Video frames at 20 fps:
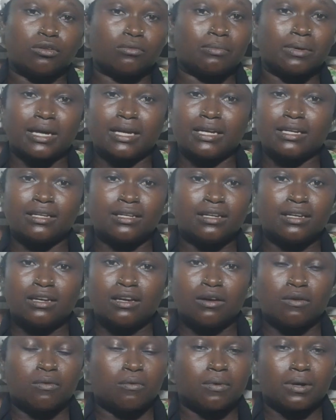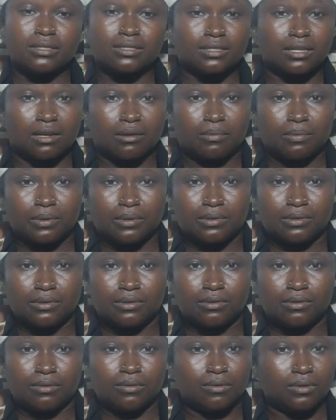on my WhatsApp.
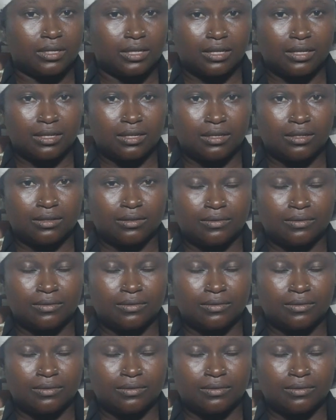Okay?